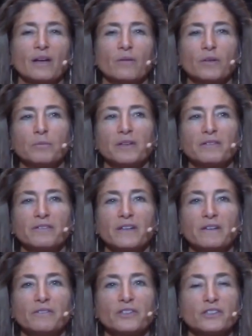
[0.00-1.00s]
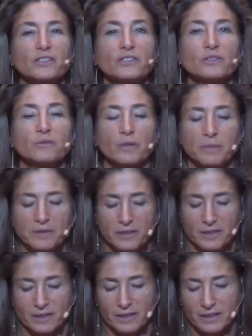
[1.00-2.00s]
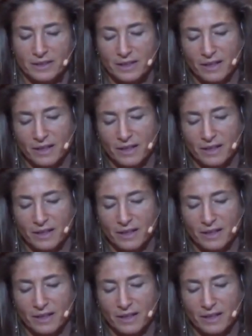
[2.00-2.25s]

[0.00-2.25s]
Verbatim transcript: One of my favorite descriptions